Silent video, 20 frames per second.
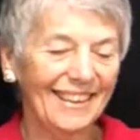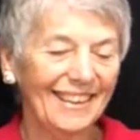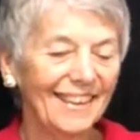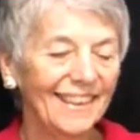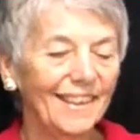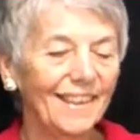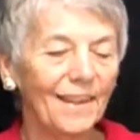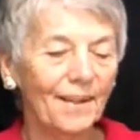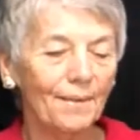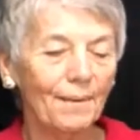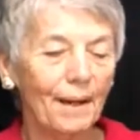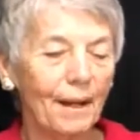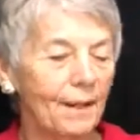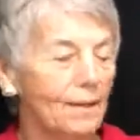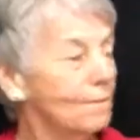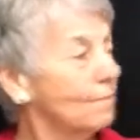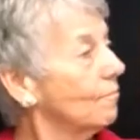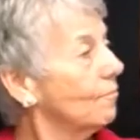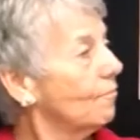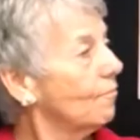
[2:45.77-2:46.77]

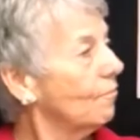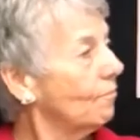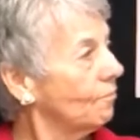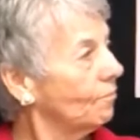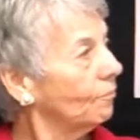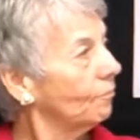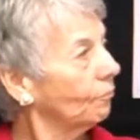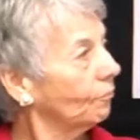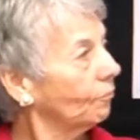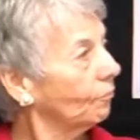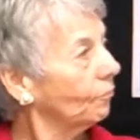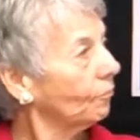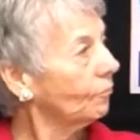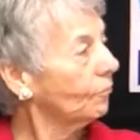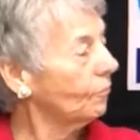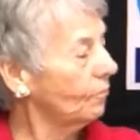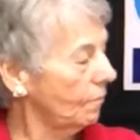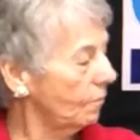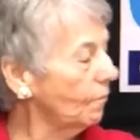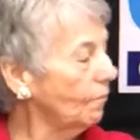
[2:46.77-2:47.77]

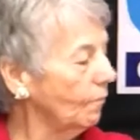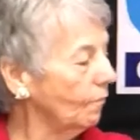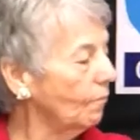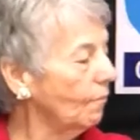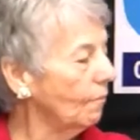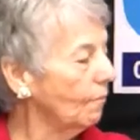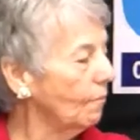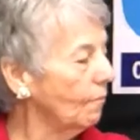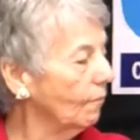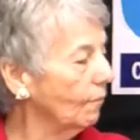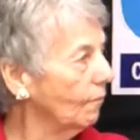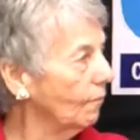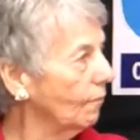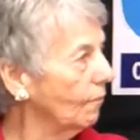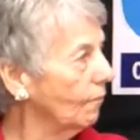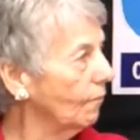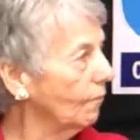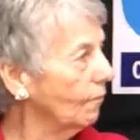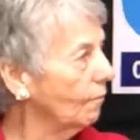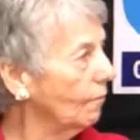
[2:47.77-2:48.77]

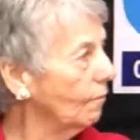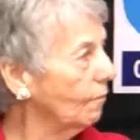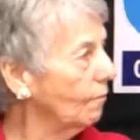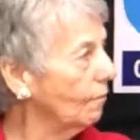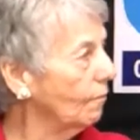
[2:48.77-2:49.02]
No words are spoken by the person on screen.